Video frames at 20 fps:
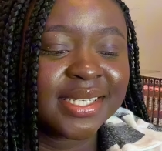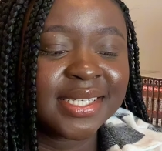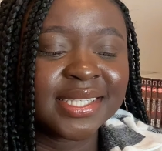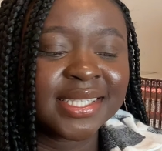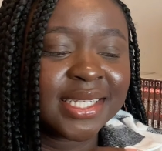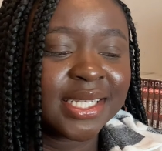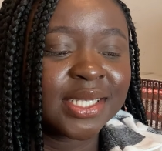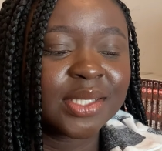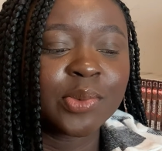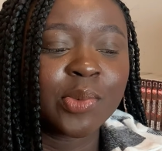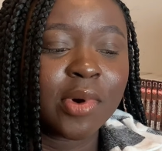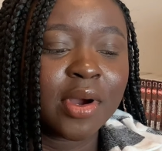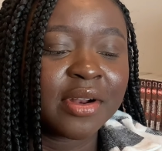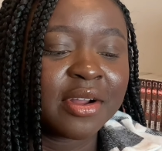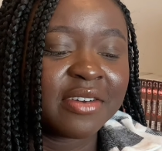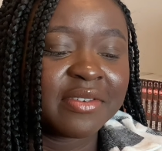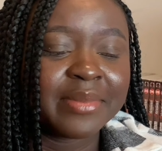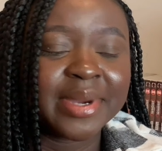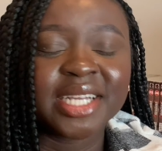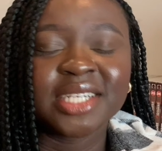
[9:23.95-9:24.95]
This is
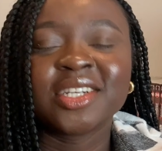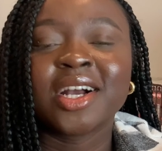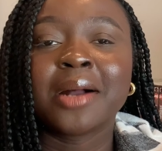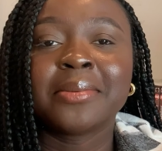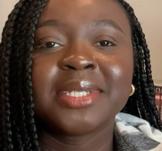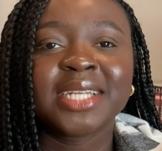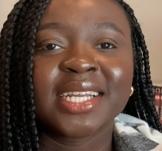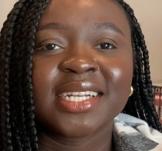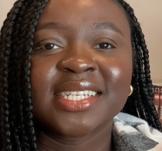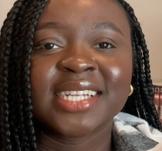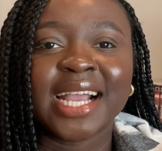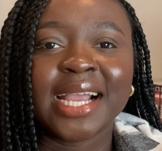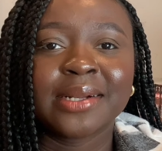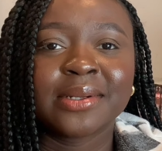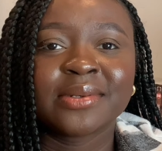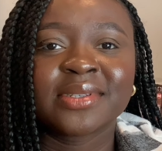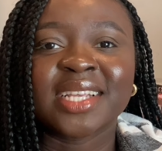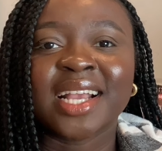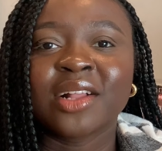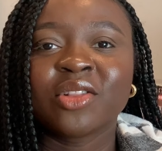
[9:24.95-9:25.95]
one of my top 10 titles.